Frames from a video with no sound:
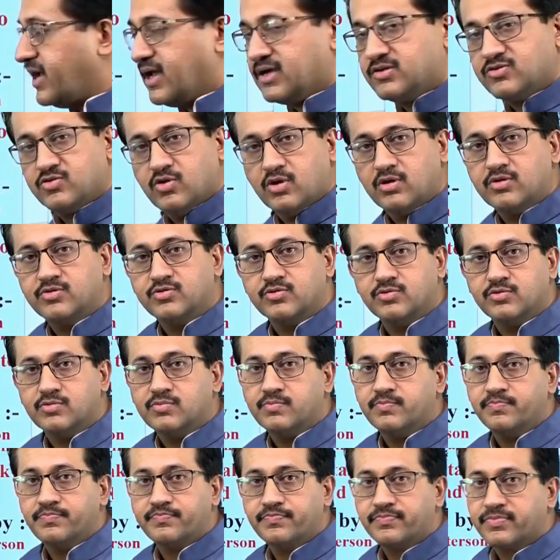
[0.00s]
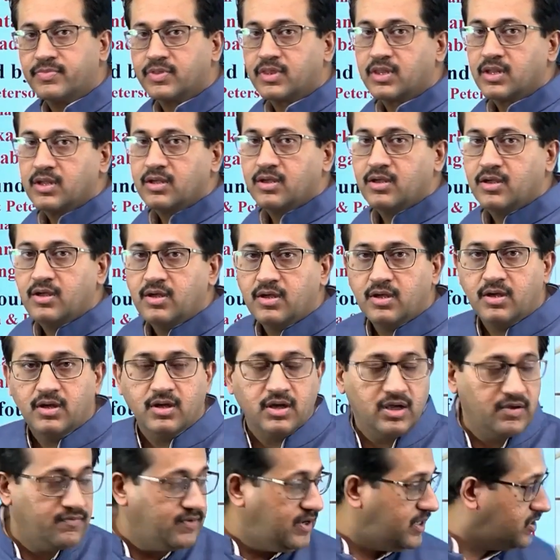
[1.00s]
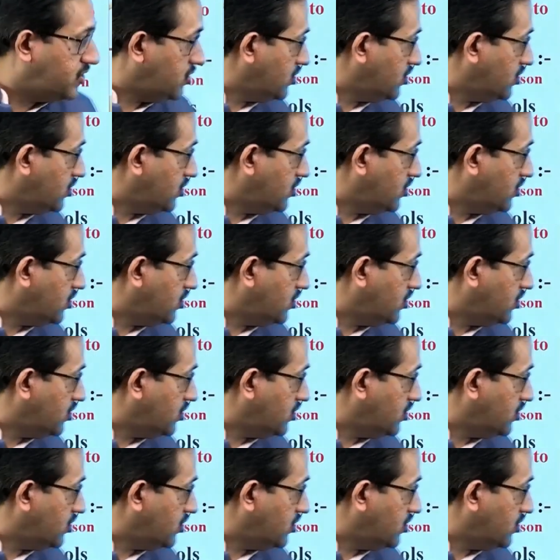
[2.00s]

X also. If I